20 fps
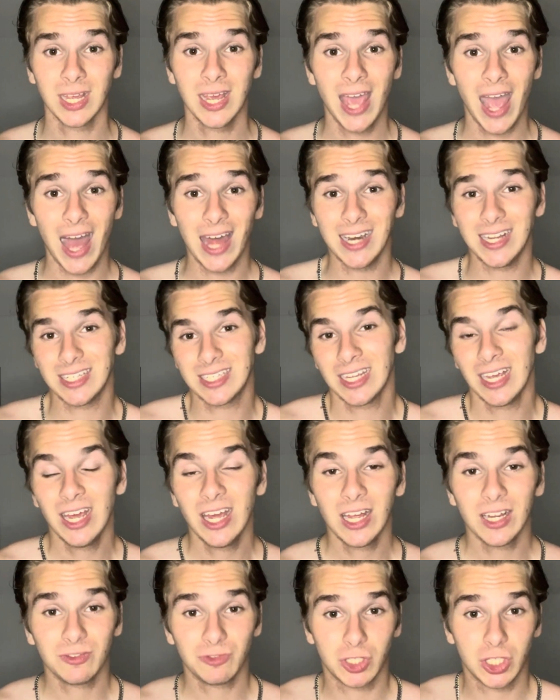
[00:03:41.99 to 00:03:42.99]
And it's
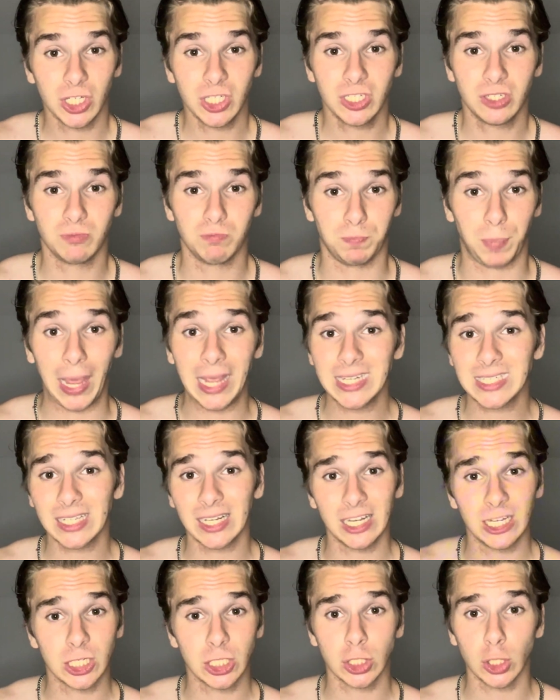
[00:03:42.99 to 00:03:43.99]
just
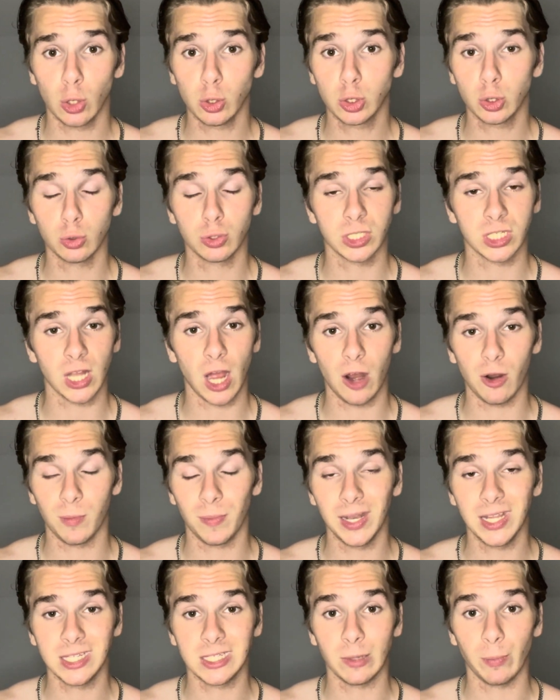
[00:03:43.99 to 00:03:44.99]
basically social
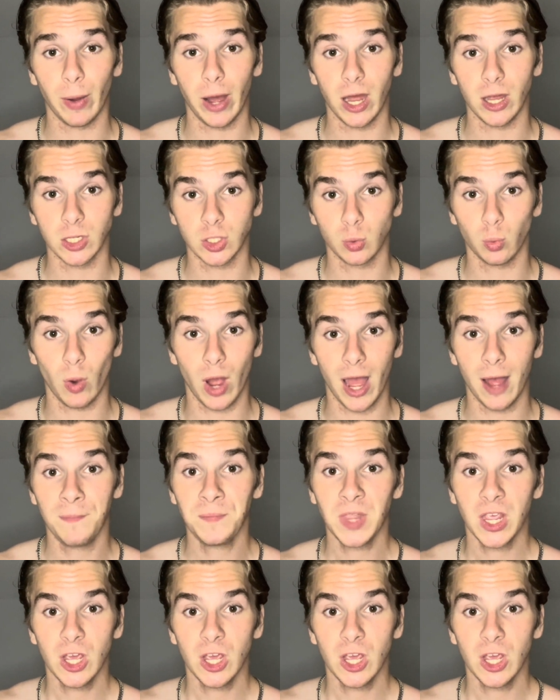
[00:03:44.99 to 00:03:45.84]
desirability bias, where